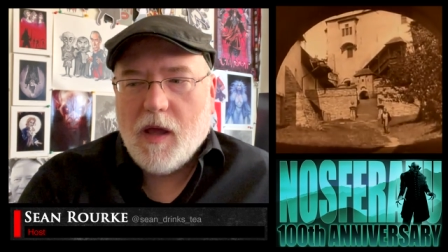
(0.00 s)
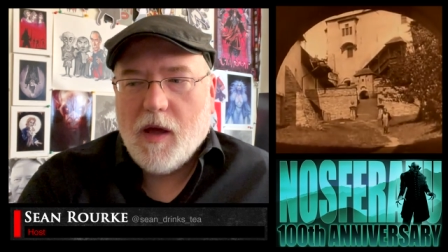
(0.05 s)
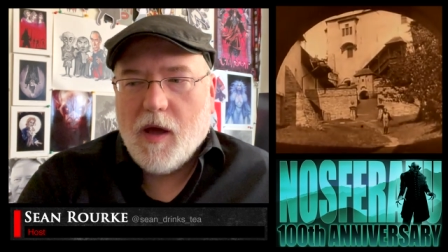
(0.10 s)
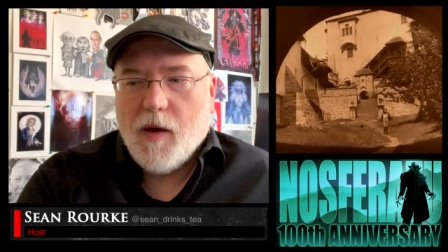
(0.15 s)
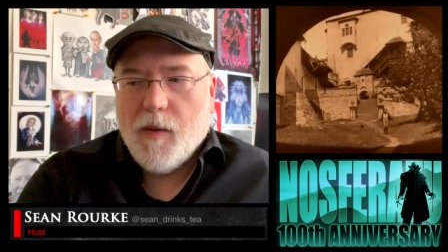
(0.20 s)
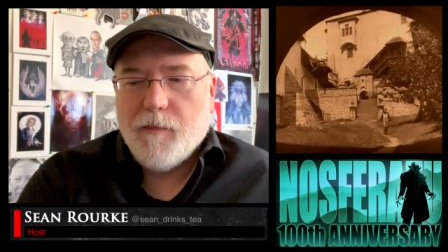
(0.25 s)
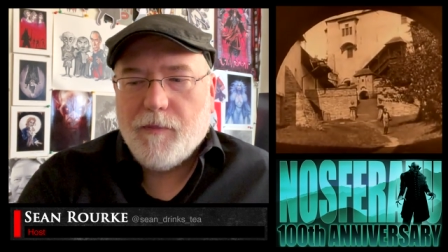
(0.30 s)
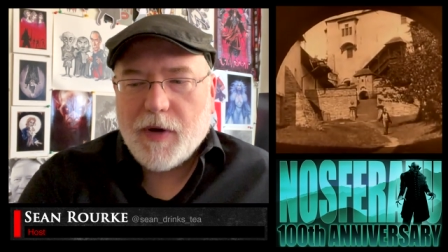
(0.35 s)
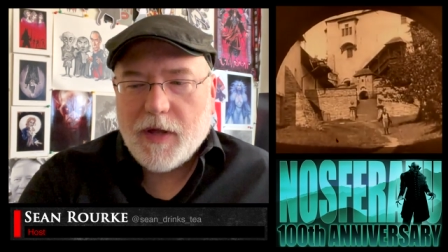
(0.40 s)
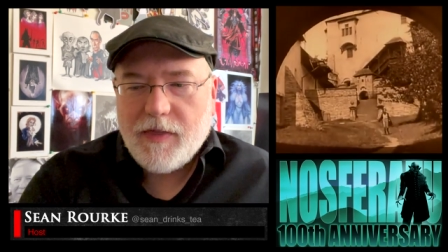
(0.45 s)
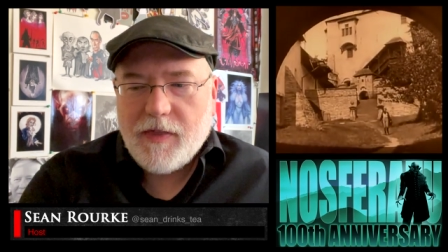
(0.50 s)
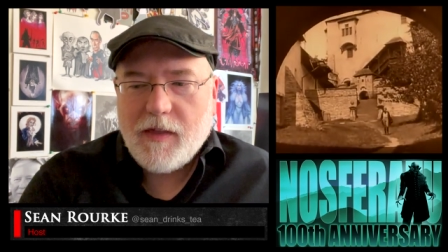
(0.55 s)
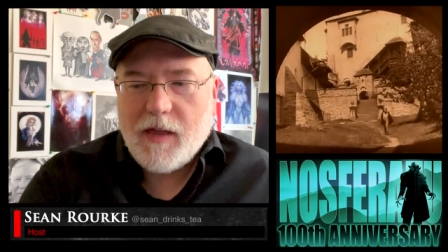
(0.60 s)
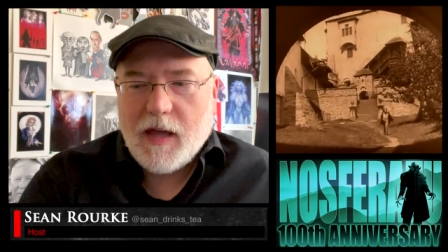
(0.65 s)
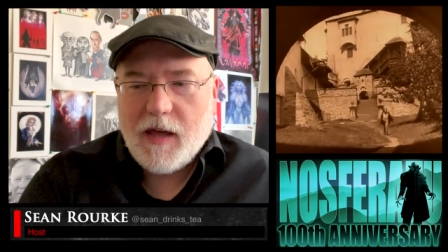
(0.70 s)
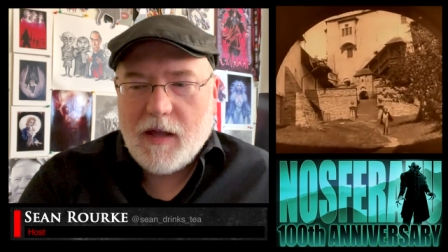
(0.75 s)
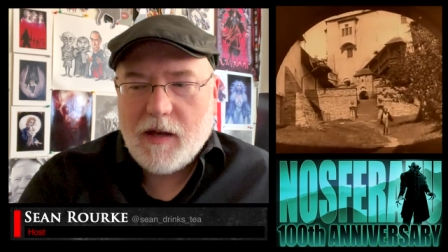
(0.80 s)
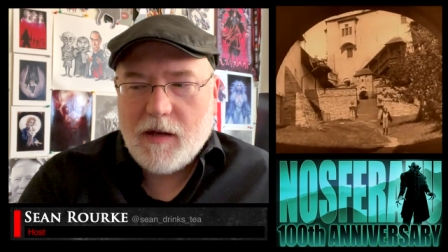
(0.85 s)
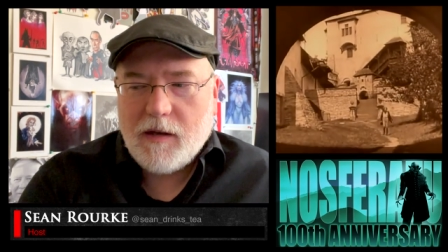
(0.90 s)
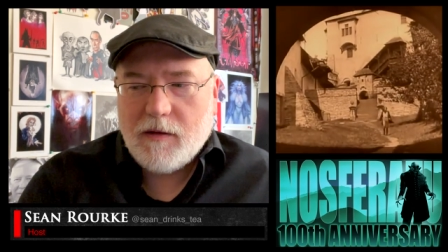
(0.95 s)
but
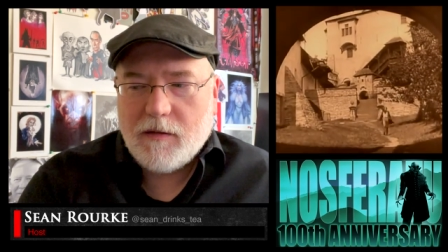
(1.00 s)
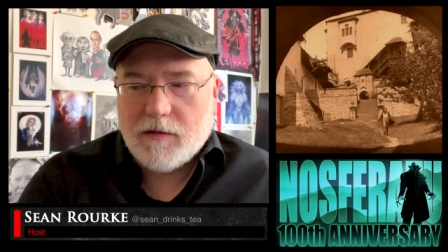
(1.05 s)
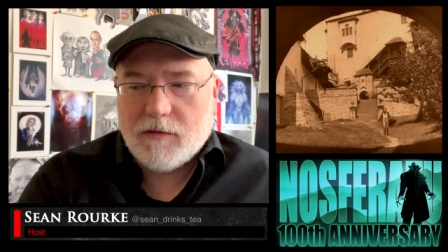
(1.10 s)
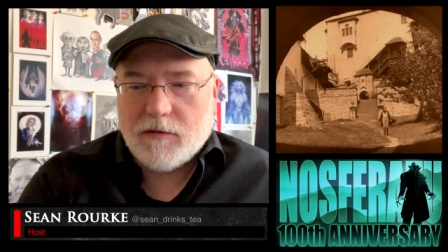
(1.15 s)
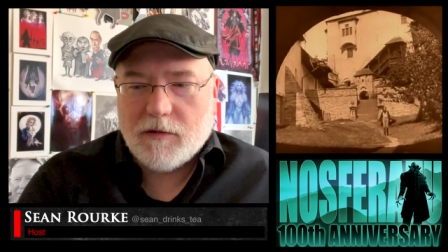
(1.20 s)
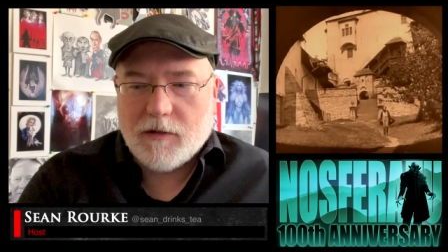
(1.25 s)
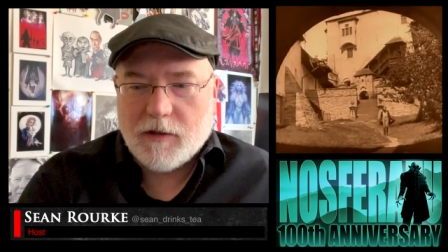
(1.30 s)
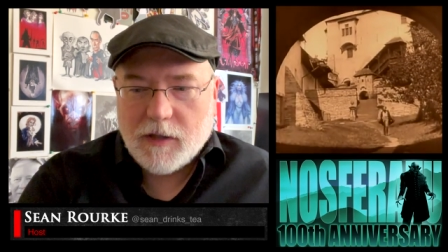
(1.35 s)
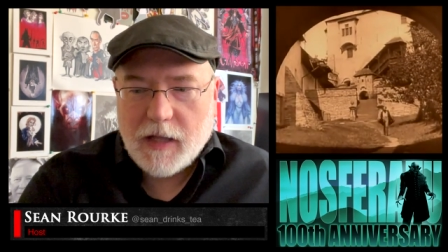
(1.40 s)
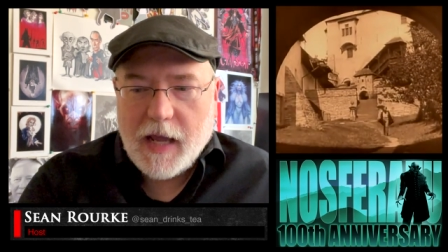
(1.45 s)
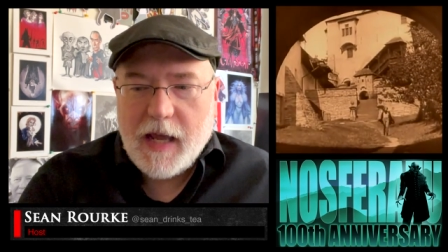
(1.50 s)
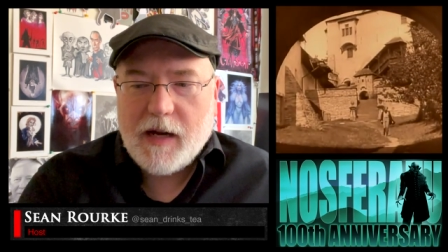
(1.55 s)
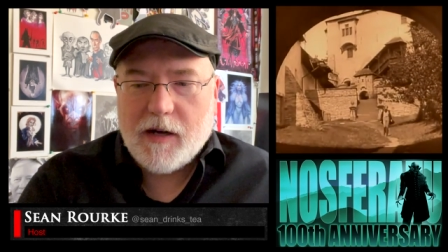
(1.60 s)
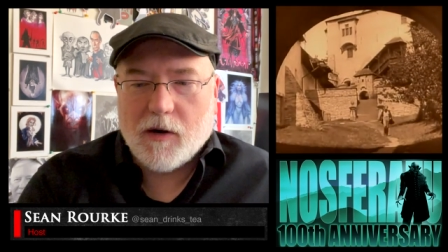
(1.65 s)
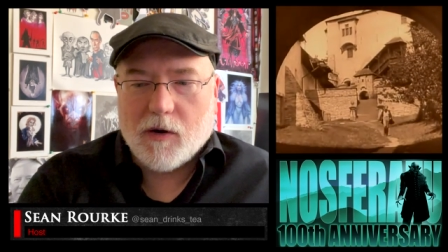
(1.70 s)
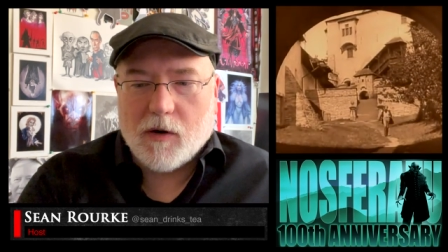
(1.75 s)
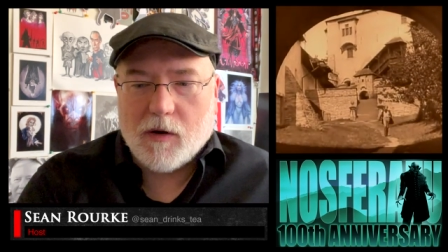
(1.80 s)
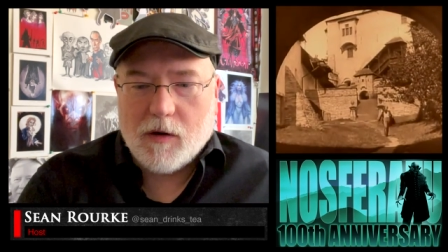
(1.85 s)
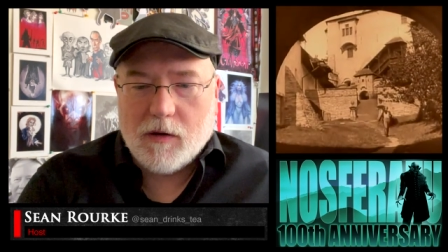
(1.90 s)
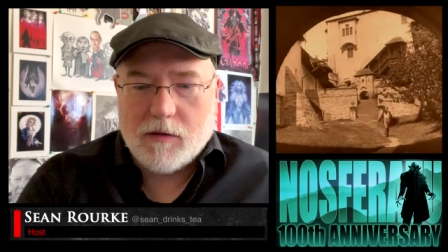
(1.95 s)
then
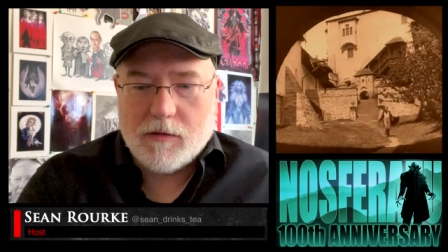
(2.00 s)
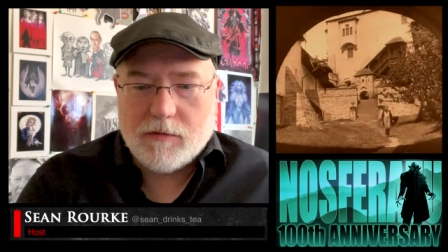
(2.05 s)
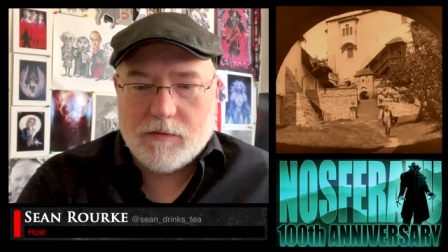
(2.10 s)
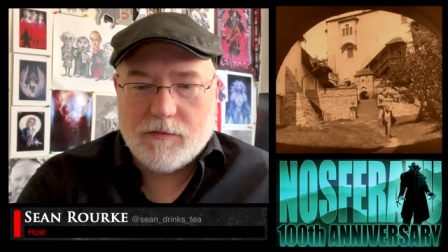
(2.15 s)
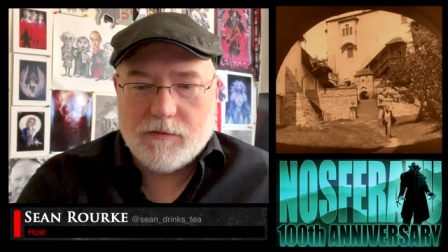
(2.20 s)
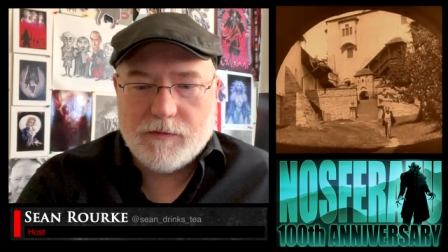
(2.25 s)
later,